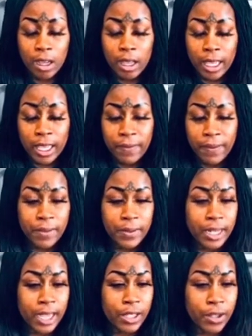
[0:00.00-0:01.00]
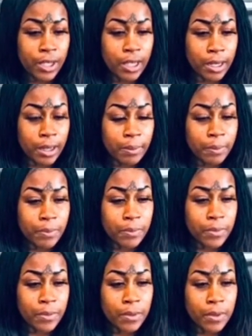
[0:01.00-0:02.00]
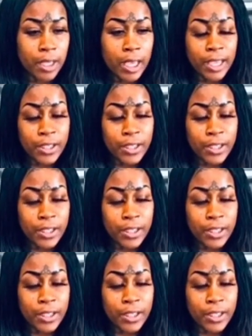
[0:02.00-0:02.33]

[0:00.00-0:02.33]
If every day you get up and